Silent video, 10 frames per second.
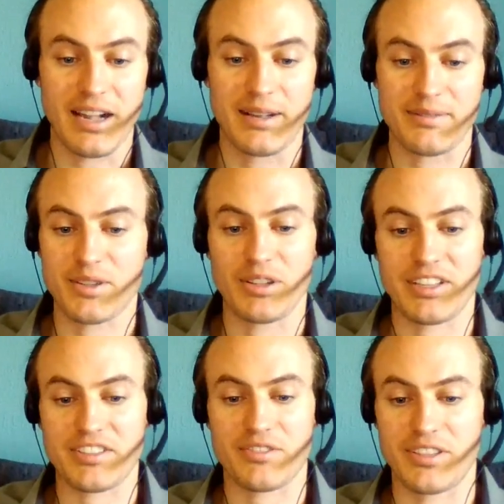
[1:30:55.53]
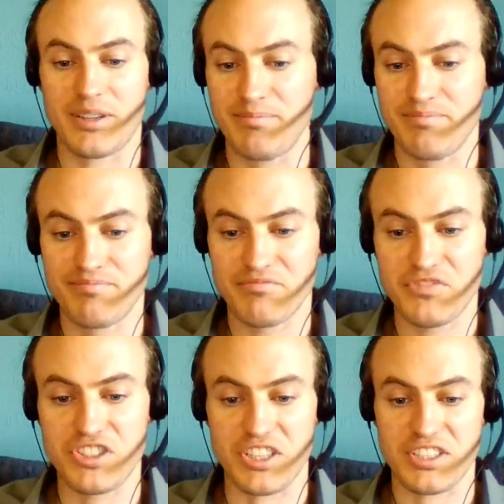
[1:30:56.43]
So I'll answer them
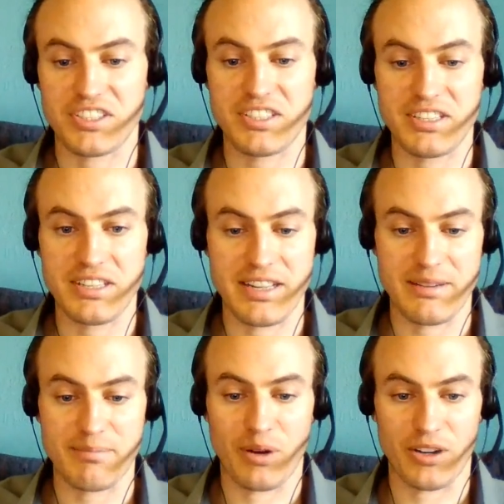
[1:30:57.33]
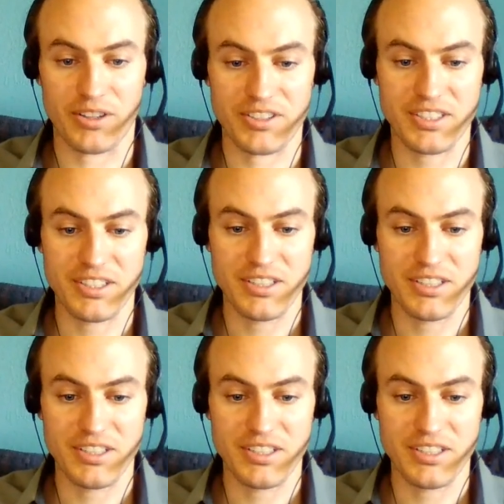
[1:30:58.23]
just in part.